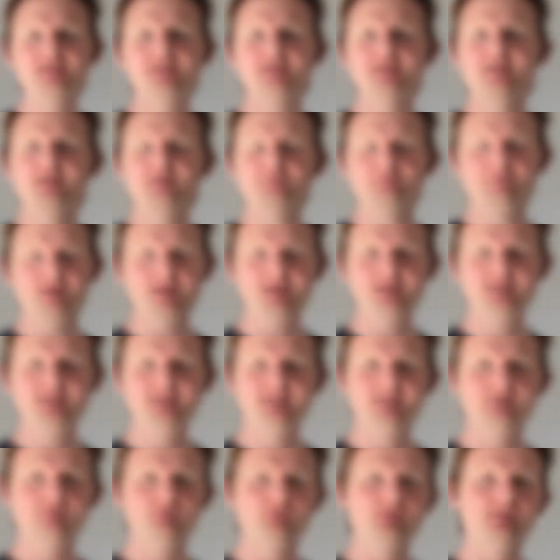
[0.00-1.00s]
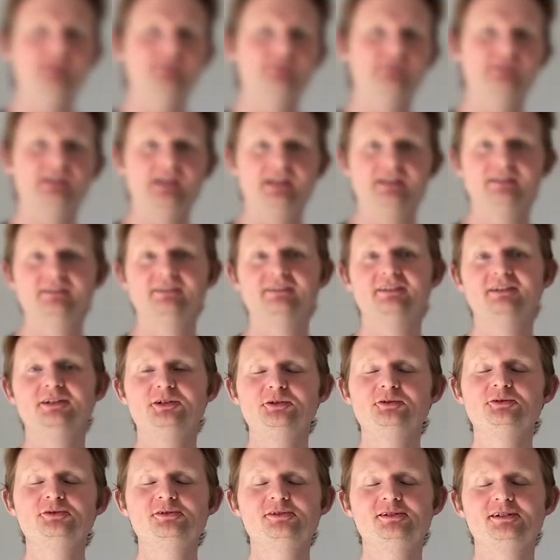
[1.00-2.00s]
My name is Carsten
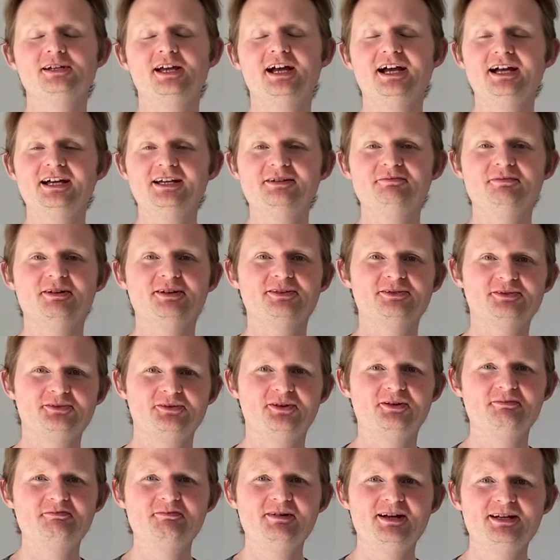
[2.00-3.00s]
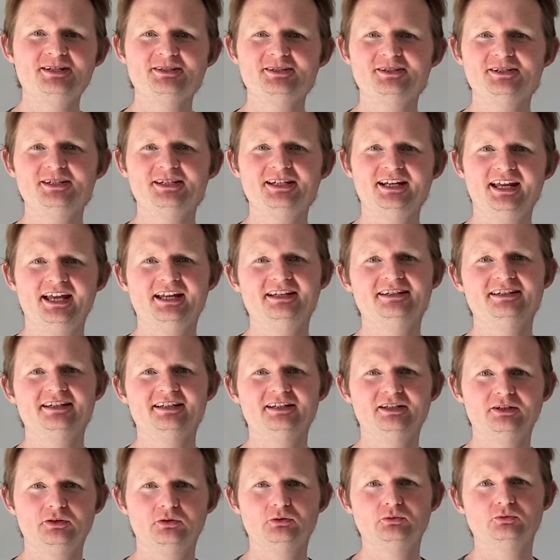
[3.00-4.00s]
Lützen. I'm a Scrum Master and Agile
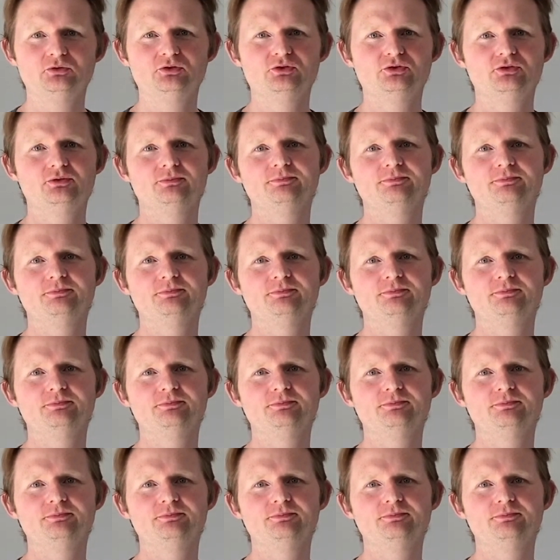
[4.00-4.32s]
Coach.